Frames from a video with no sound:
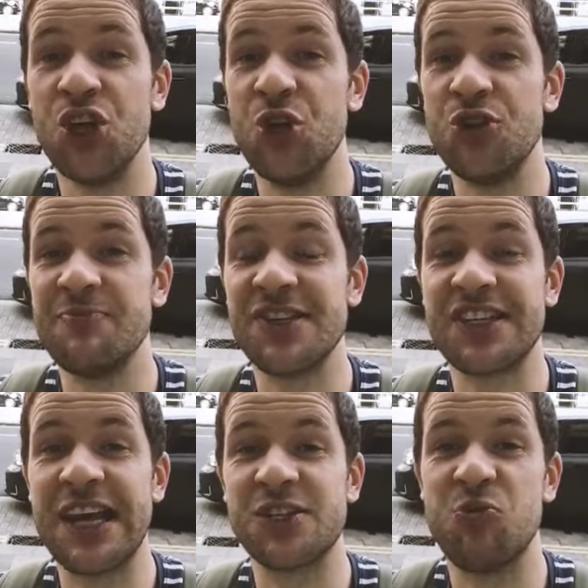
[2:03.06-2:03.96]
huge
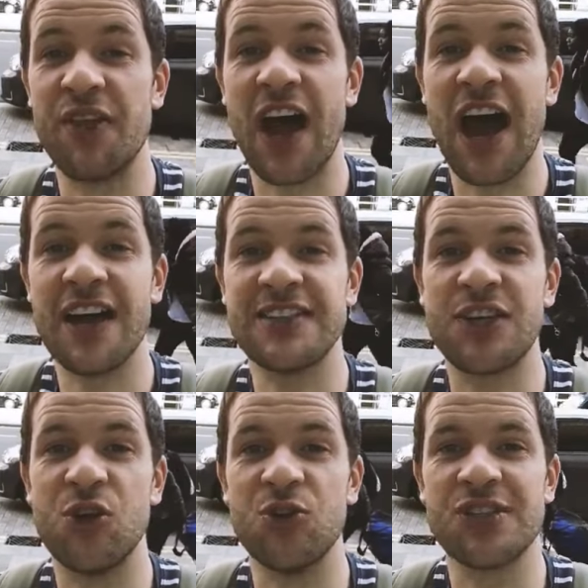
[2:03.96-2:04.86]
mistakes with
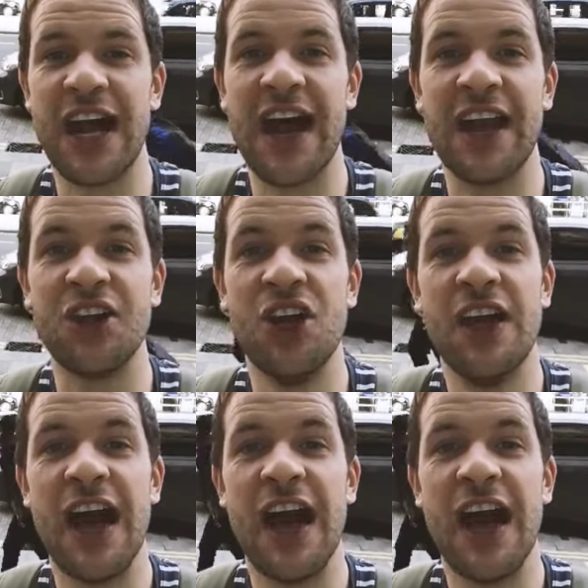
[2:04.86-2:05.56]
articles, and